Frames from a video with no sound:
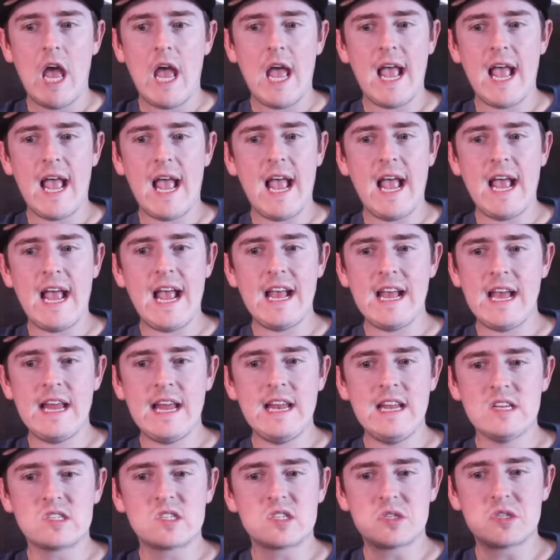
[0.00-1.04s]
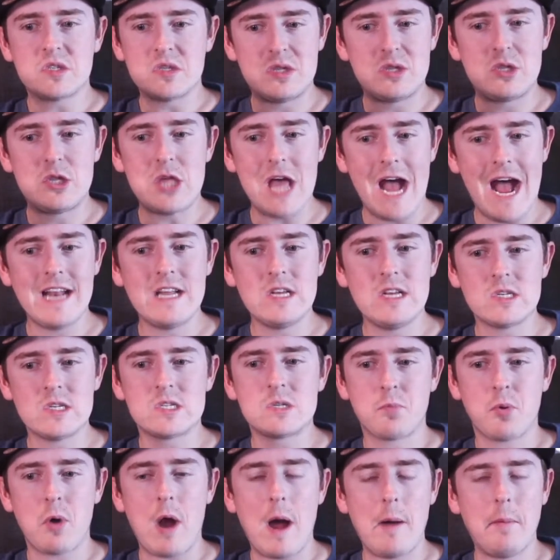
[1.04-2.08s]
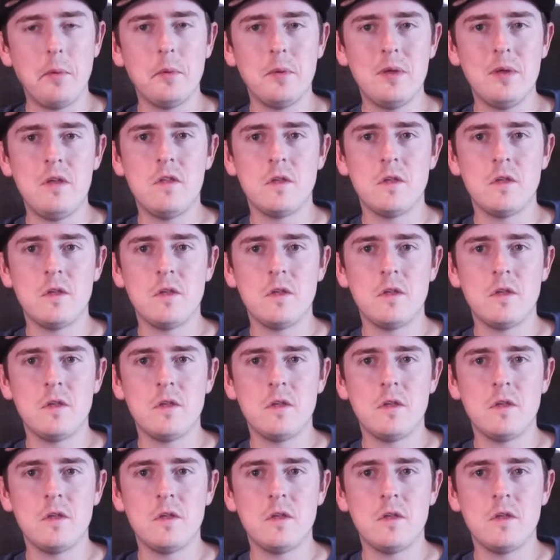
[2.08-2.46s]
it is, that is probably